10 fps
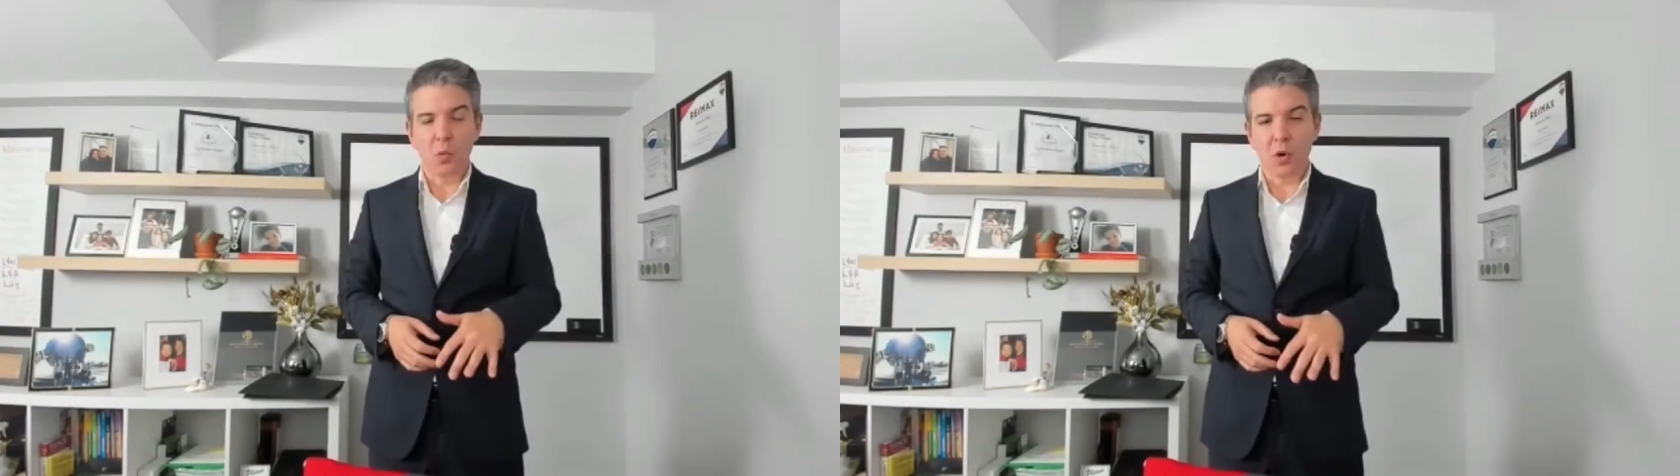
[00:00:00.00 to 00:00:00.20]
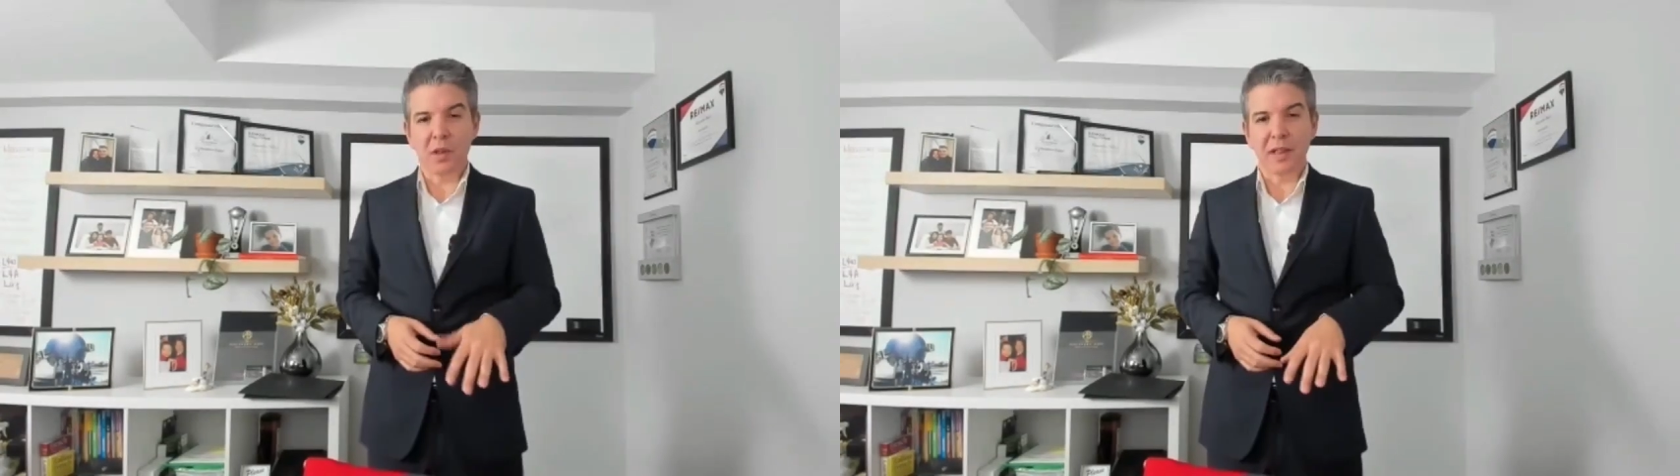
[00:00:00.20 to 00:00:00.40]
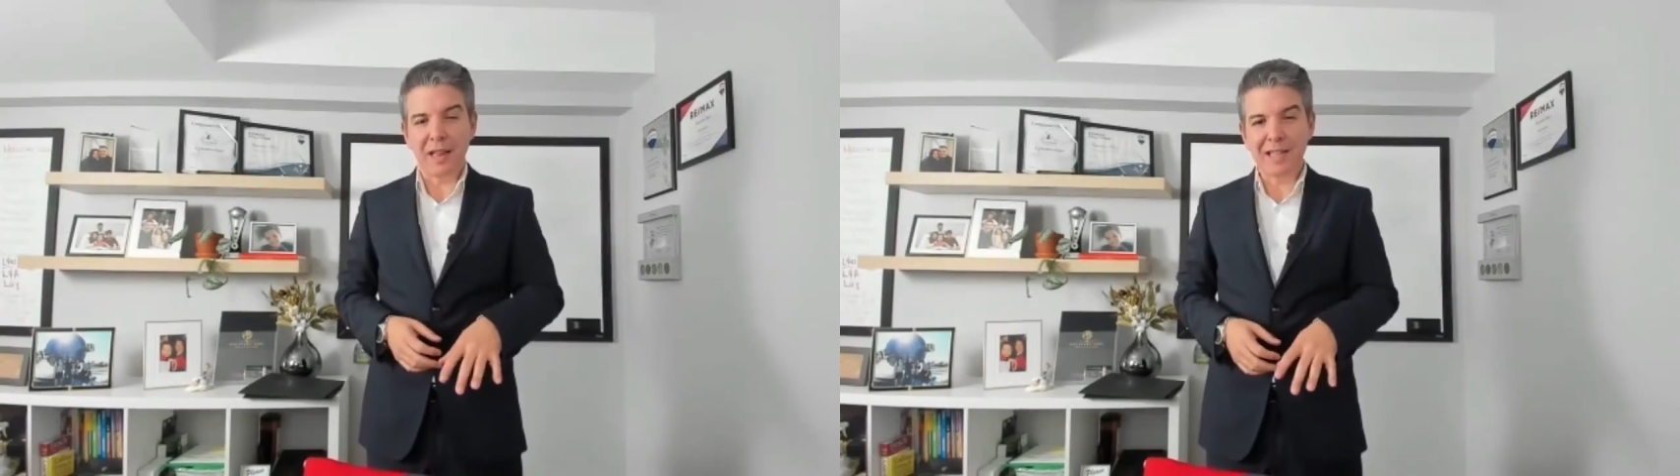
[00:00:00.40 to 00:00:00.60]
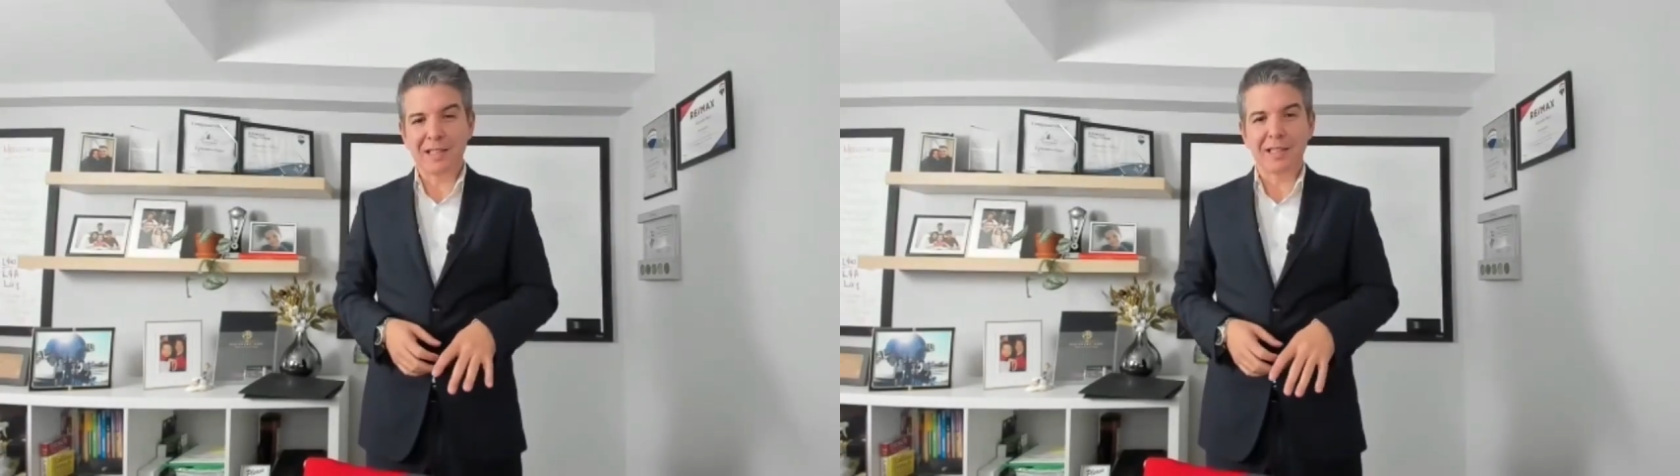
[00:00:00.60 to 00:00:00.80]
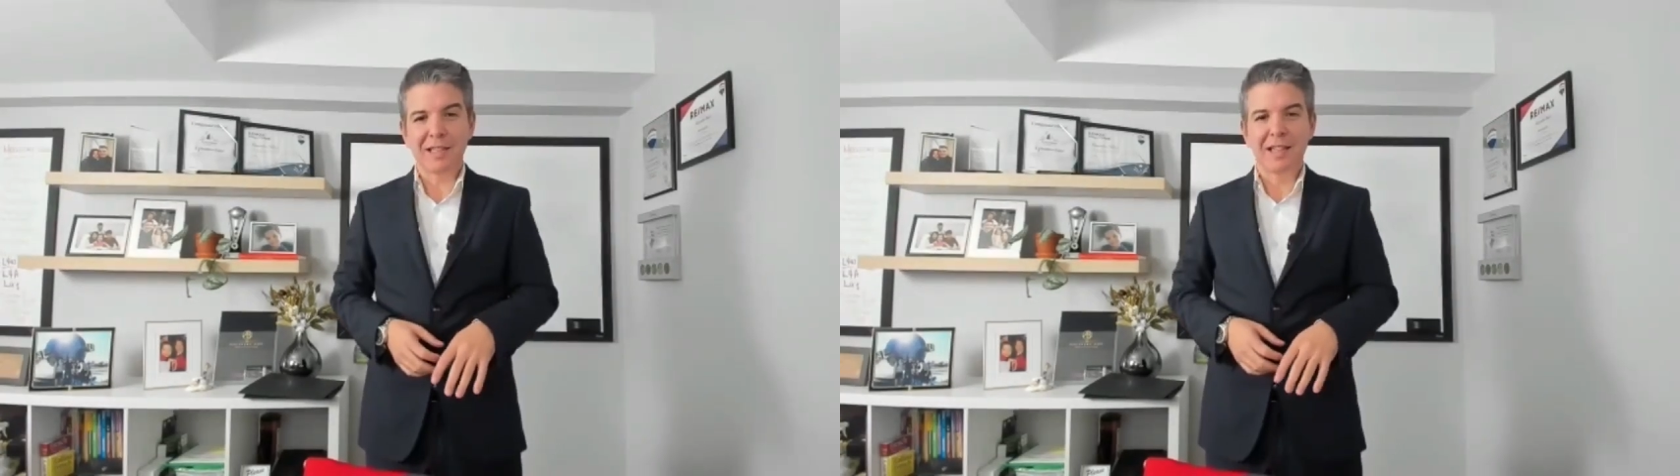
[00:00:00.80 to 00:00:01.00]
worth
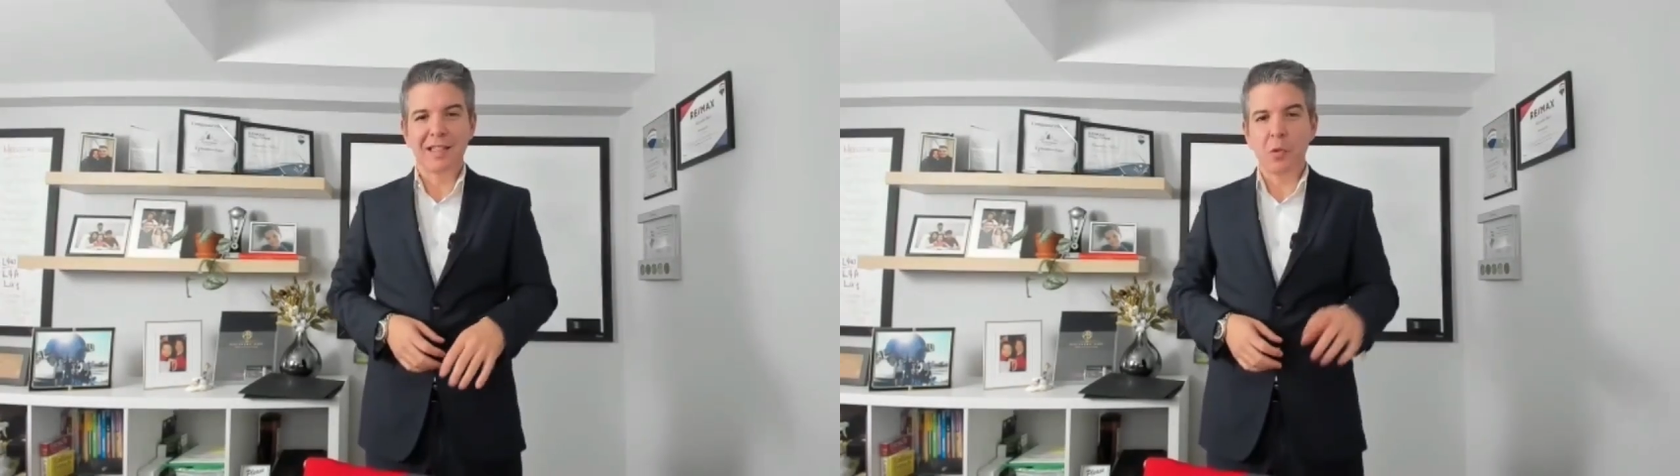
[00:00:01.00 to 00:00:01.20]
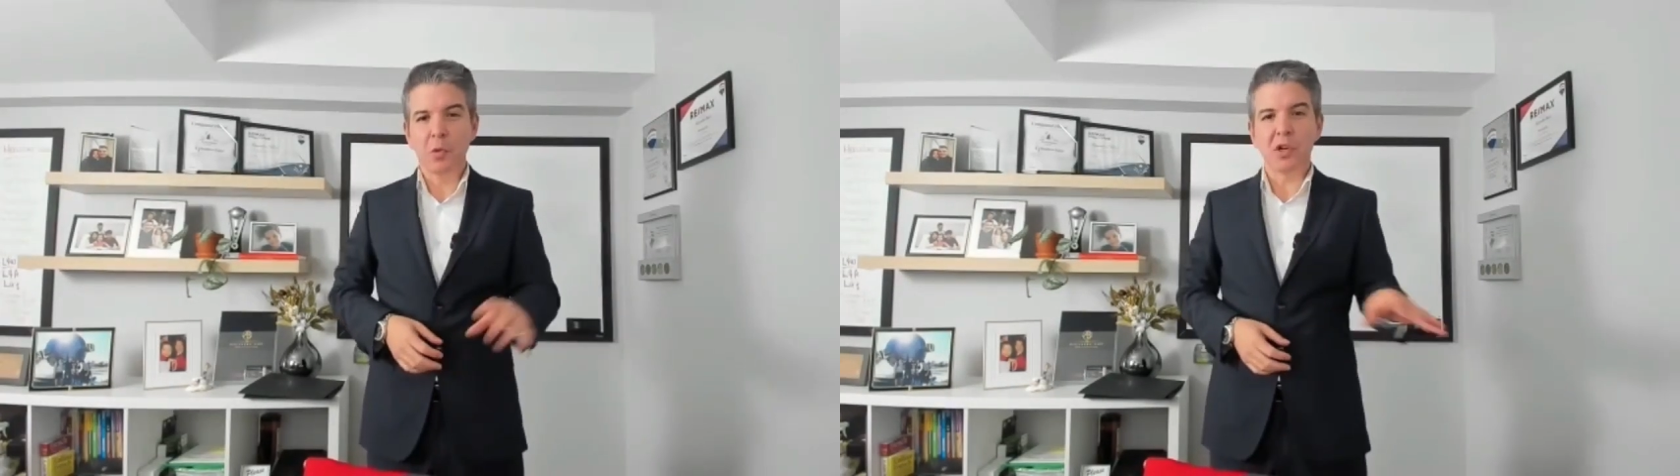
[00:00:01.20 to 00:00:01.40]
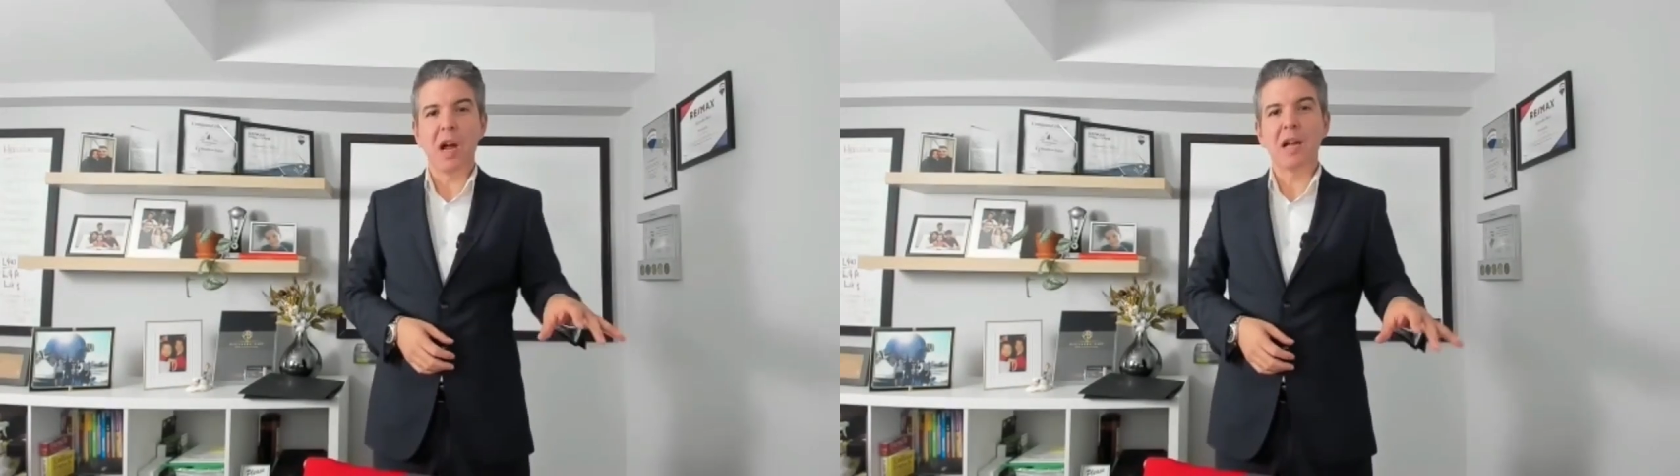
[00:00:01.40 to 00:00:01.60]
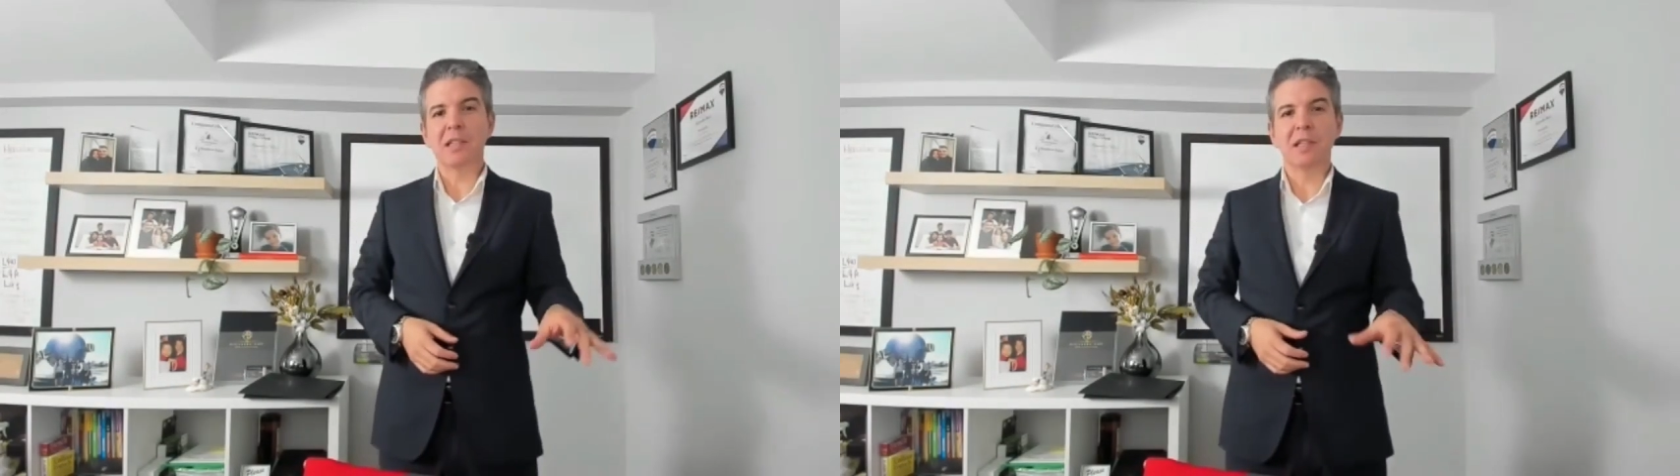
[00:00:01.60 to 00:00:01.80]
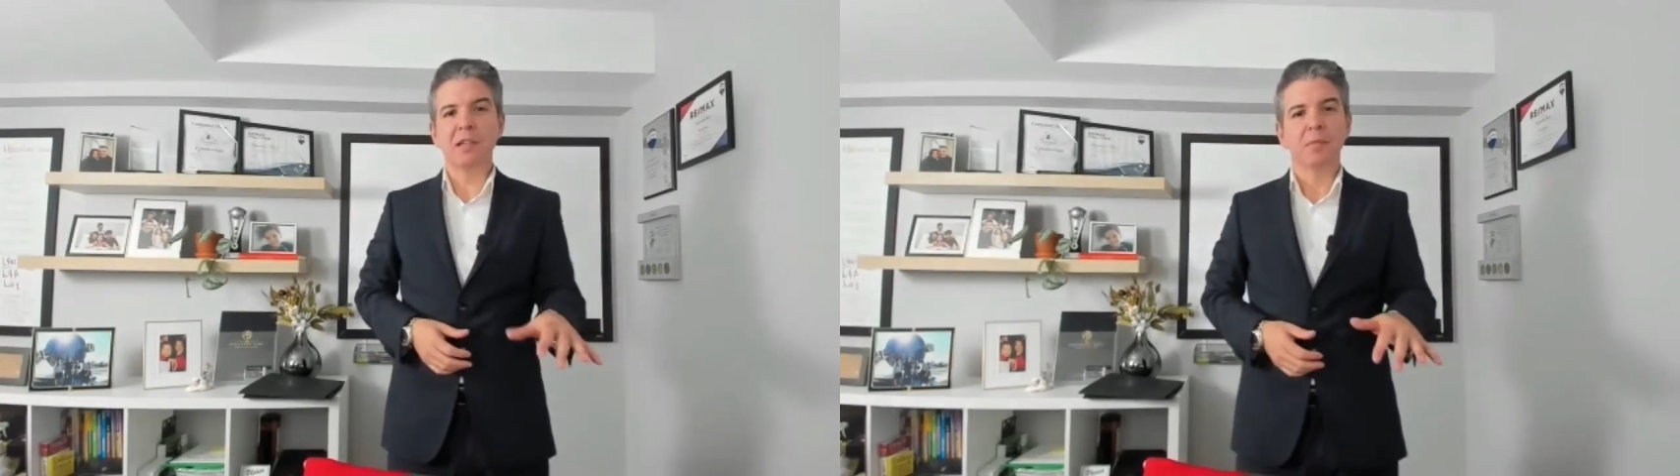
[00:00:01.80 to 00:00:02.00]
less than what they're
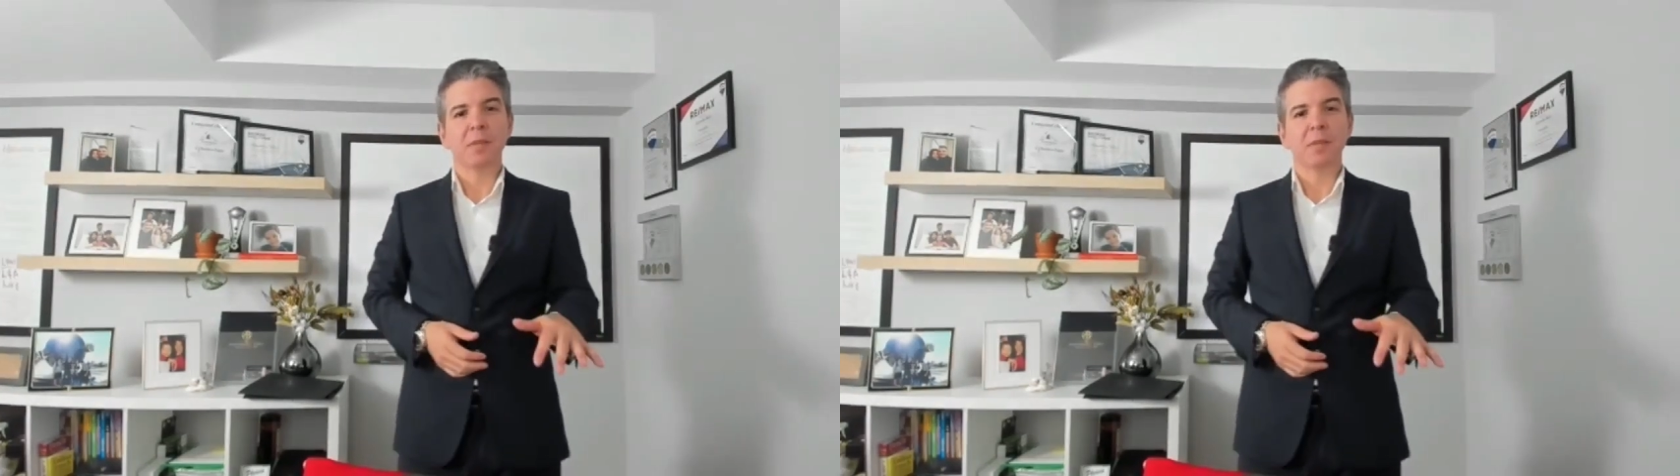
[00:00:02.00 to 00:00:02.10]
asking,